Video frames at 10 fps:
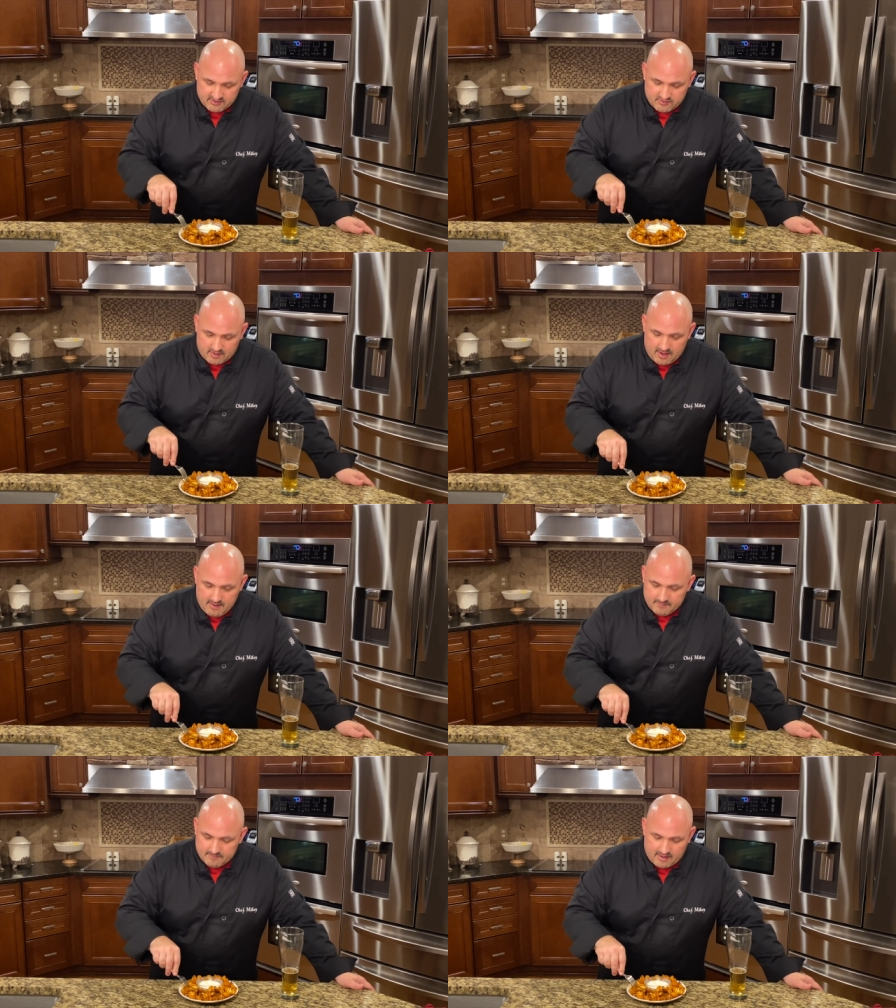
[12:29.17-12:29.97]
So I
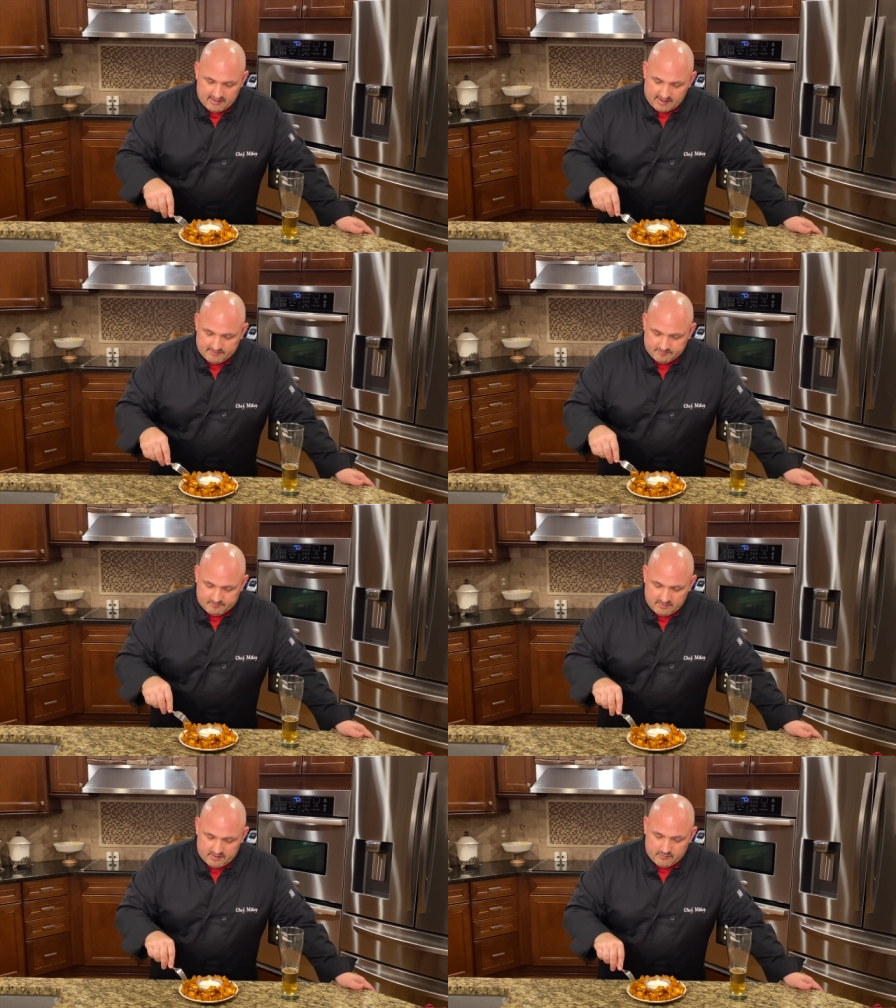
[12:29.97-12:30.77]
am, I, I
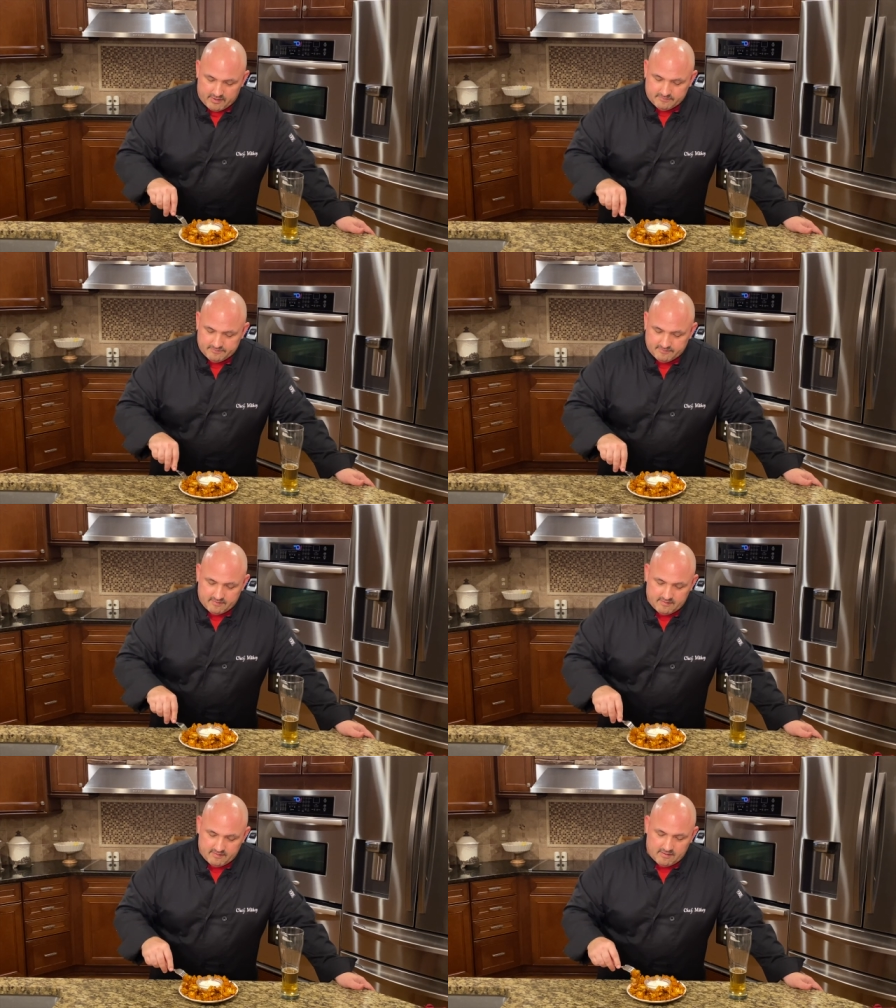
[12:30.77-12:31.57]
you know what,
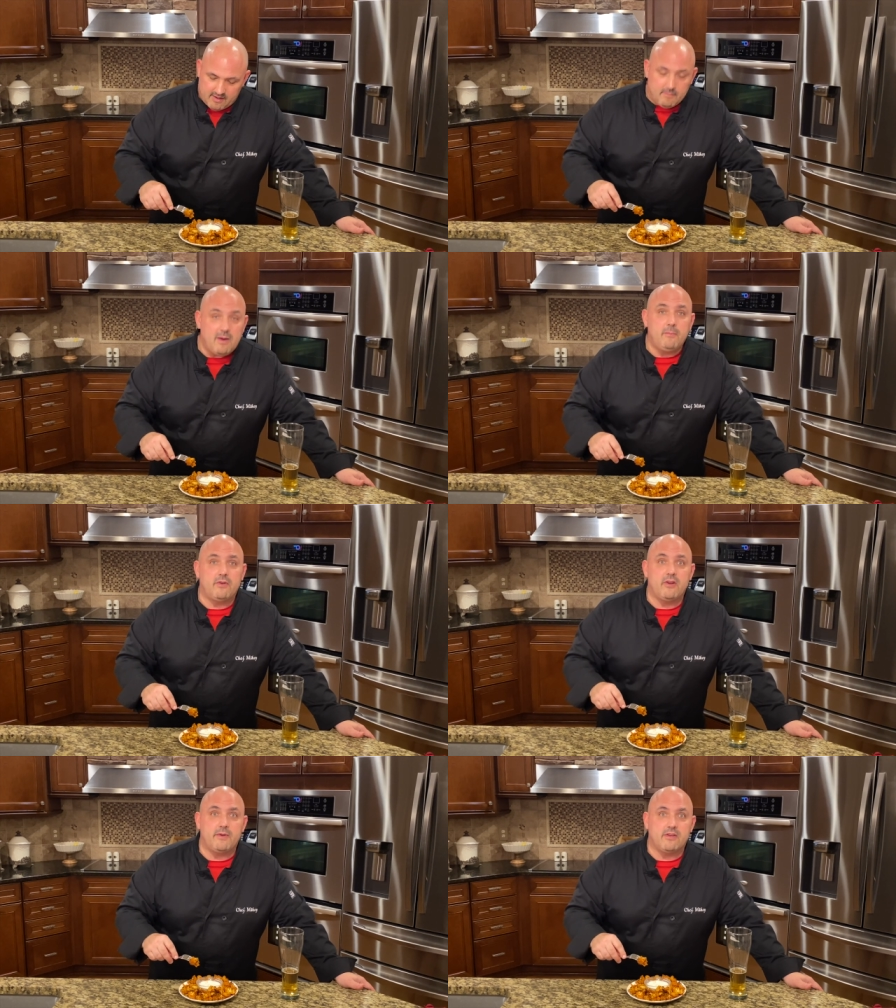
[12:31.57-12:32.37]
I'm mumbling
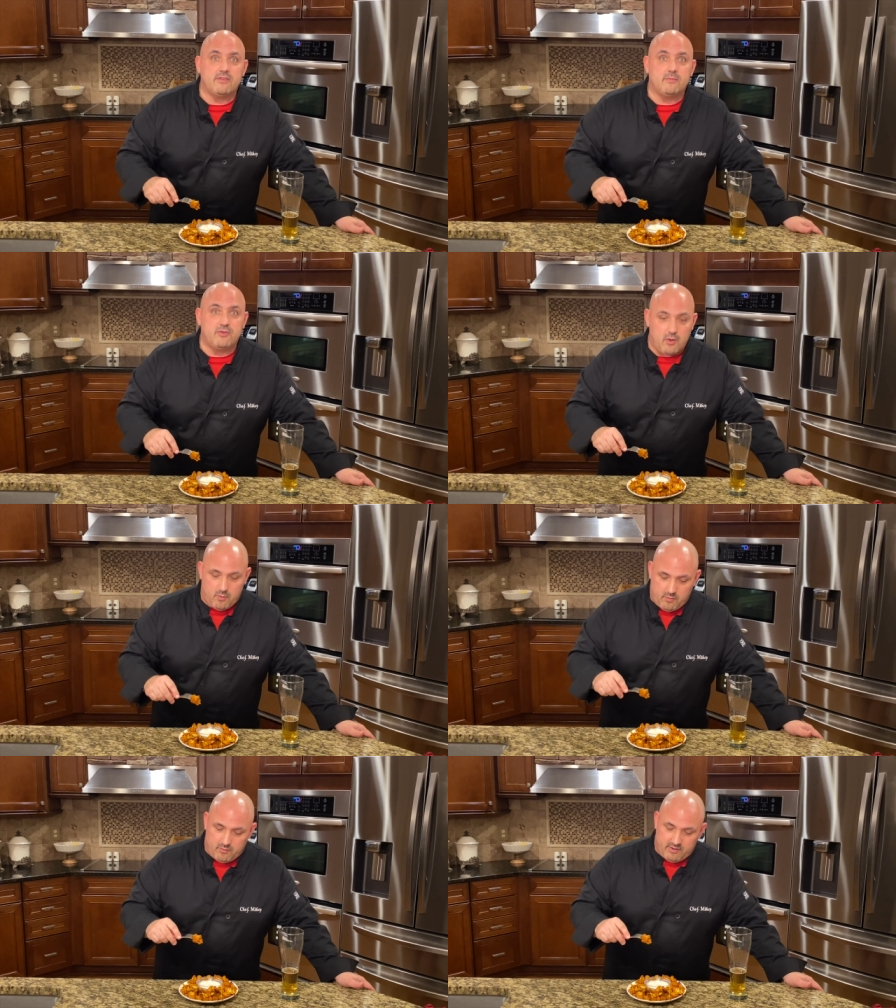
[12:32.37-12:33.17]
here because I'm
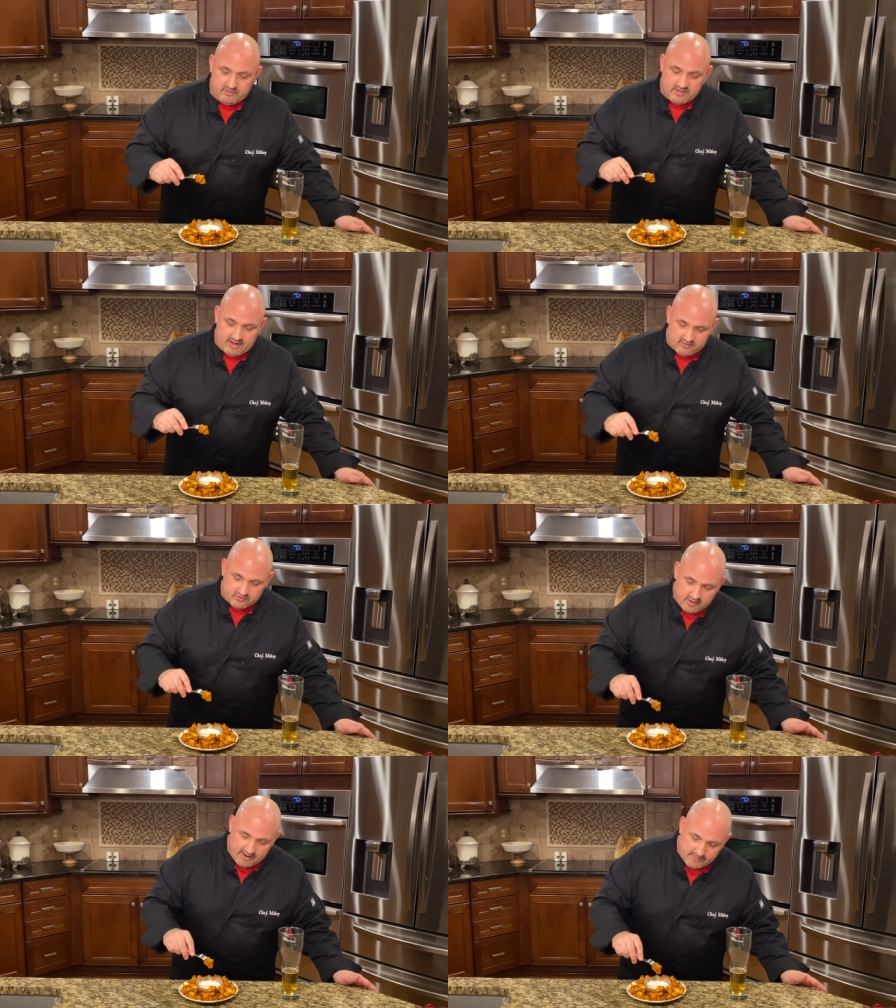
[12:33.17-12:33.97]
so excited to
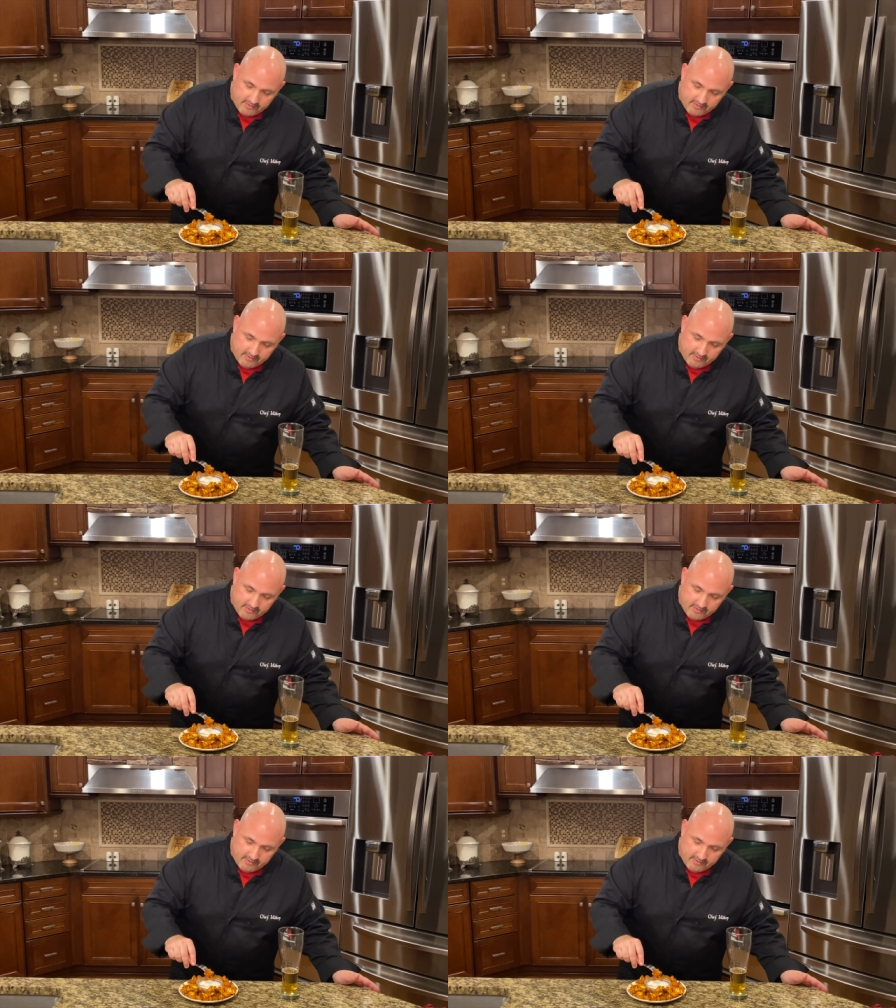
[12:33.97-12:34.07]
try it.